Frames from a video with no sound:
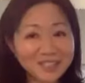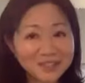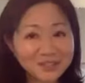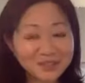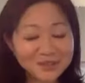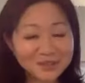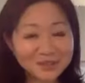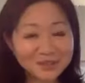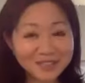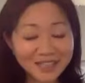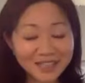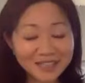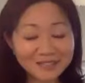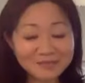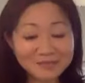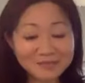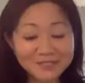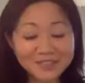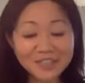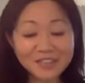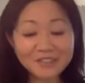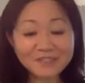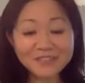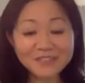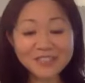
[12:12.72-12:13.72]
to
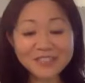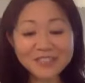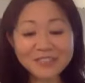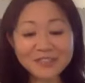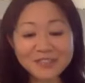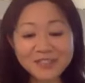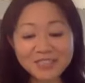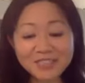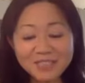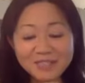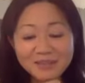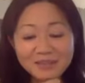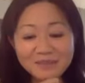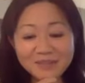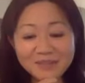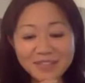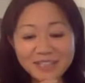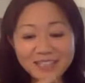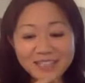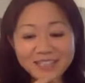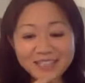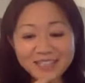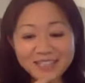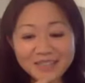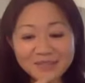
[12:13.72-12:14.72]
delve into this a
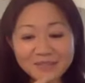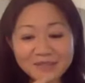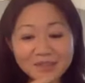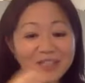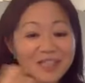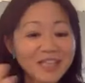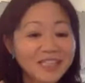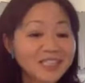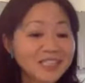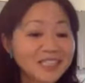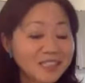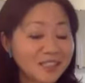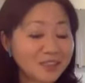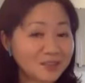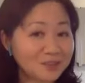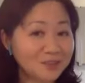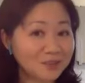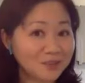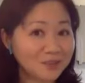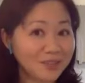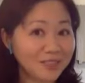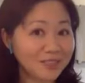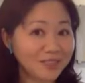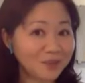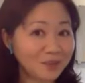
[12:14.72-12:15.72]
bit. So let's start
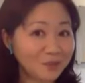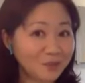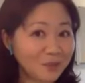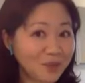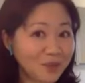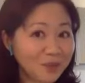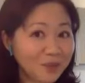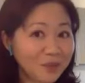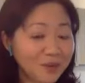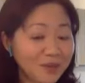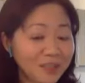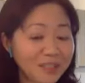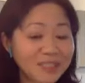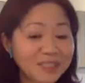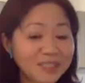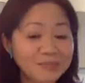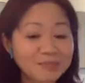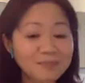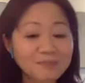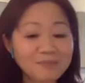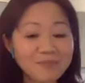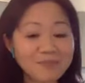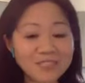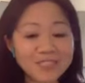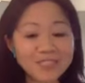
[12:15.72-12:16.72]
with WeWork's
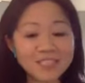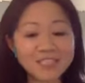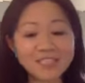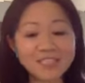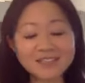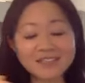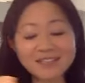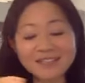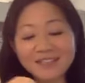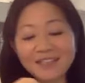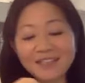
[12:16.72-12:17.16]
mission.